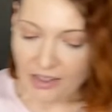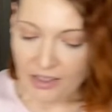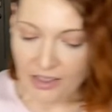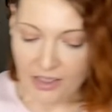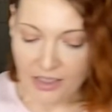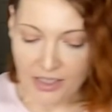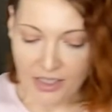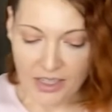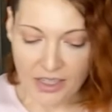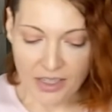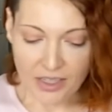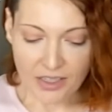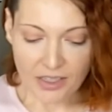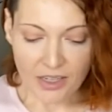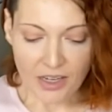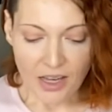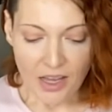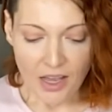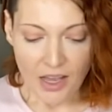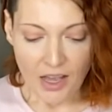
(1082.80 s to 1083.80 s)
of the tin.
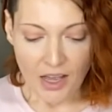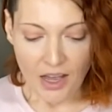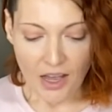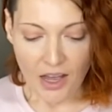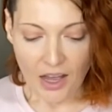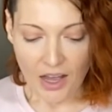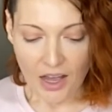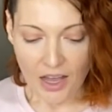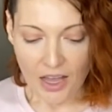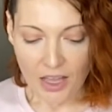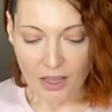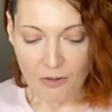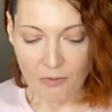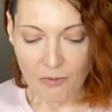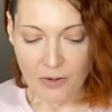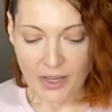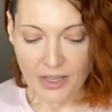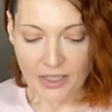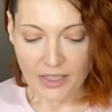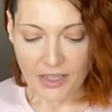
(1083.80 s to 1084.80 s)
I
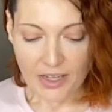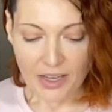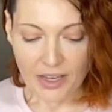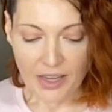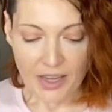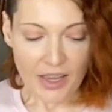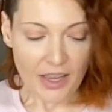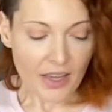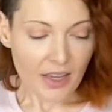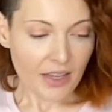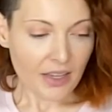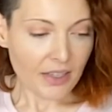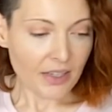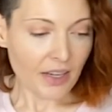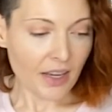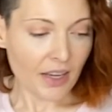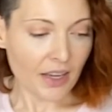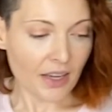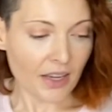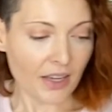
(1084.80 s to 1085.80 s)
went ahead
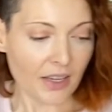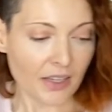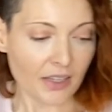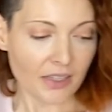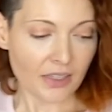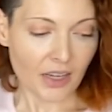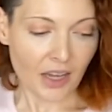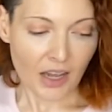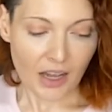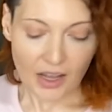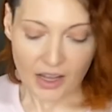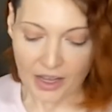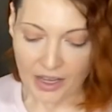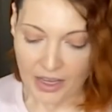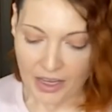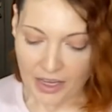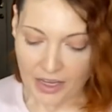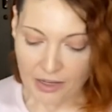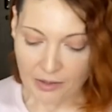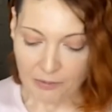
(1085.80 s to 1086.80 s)
and
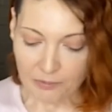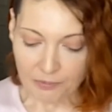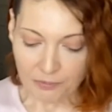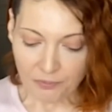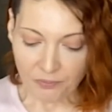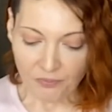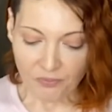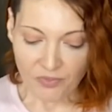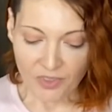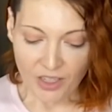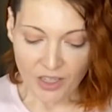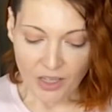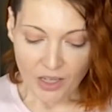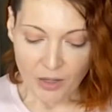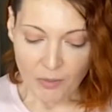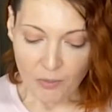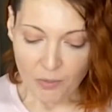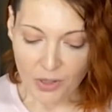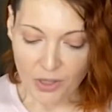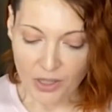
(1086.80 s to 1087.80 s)
I
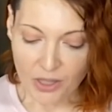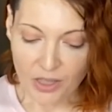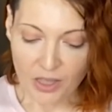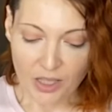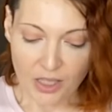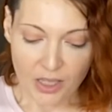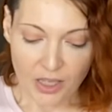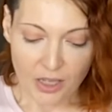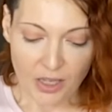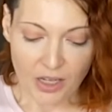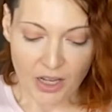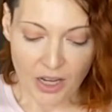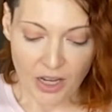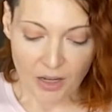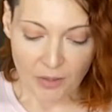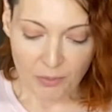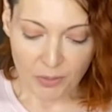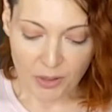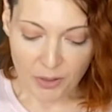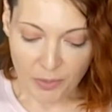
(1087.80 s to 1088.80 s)
put the
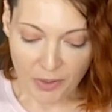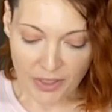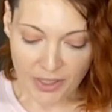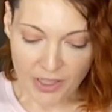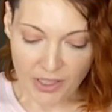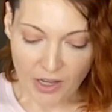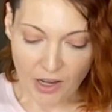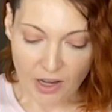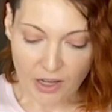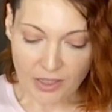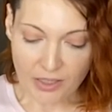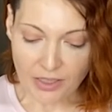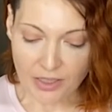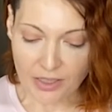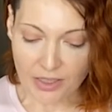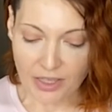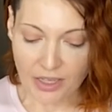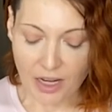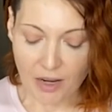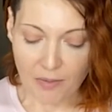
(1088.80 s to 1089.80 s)
blueberry sauce
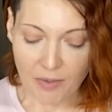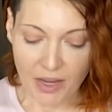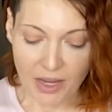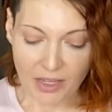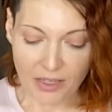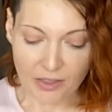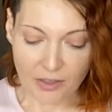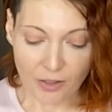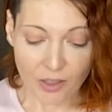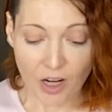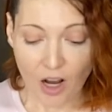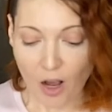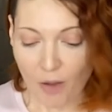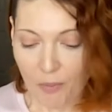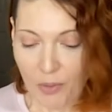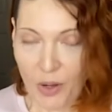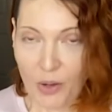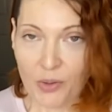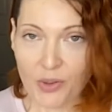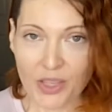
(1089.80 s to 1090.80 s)
that I made, or
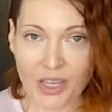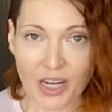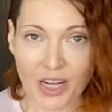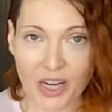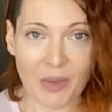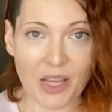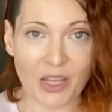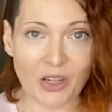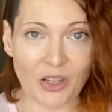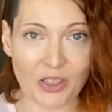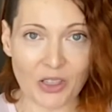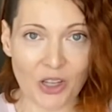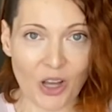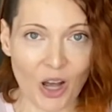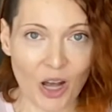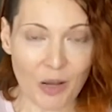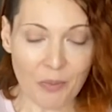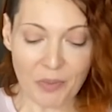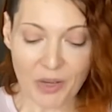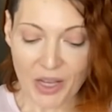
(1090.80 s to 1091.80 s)
compote that I made, on
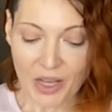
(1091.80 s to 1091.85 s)
top.